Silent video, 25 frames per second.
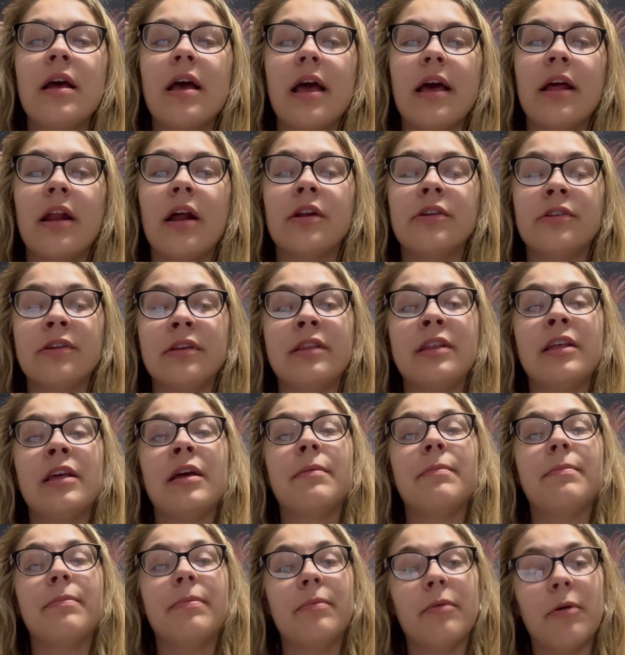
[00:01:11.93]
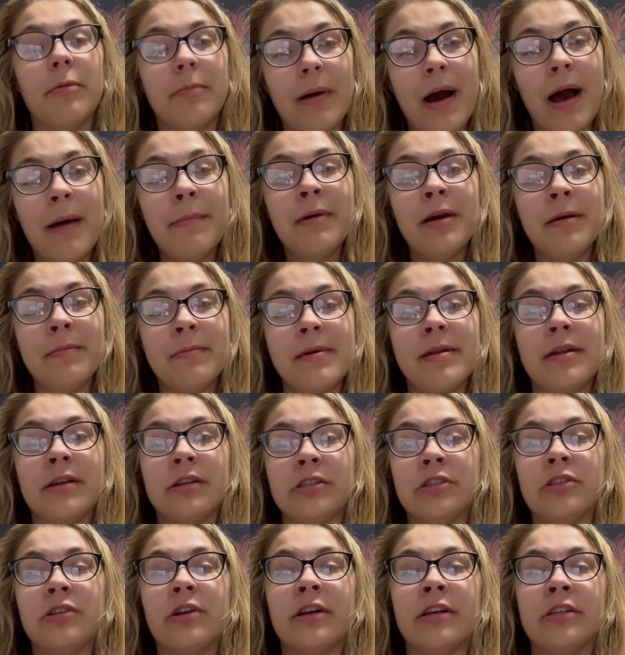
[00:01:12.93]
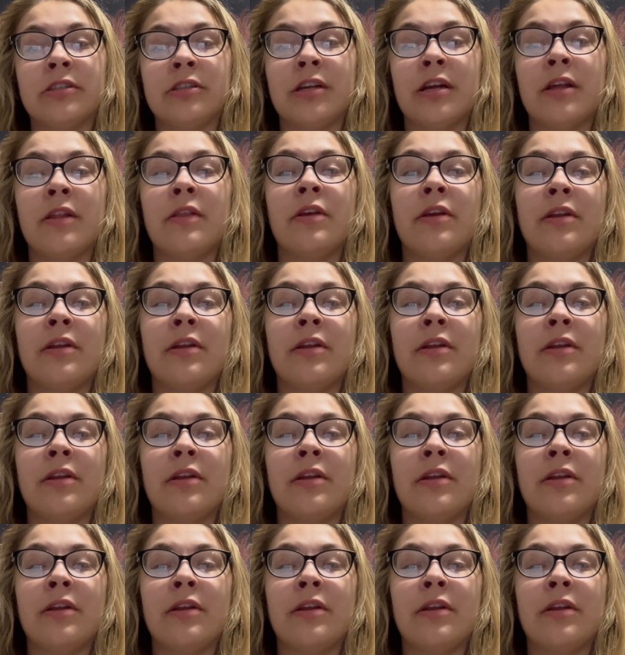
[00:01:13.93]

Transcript: And under the Obama administration,